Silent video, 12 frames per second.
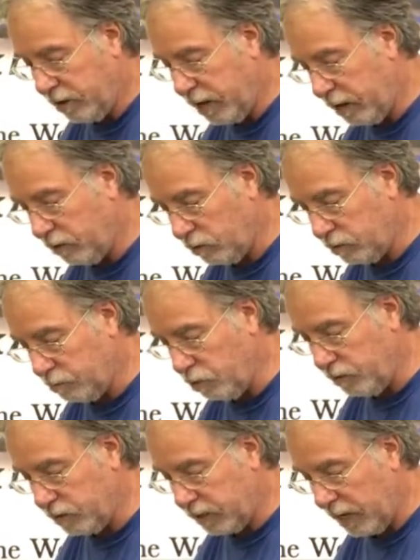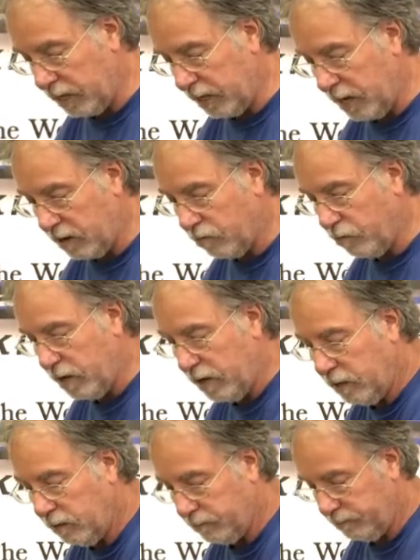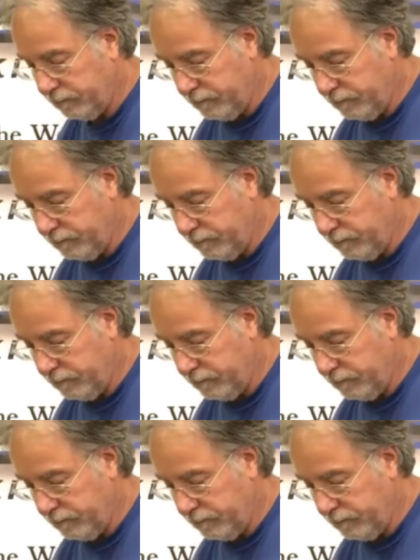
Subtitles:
your handle, move it slightly out of the way.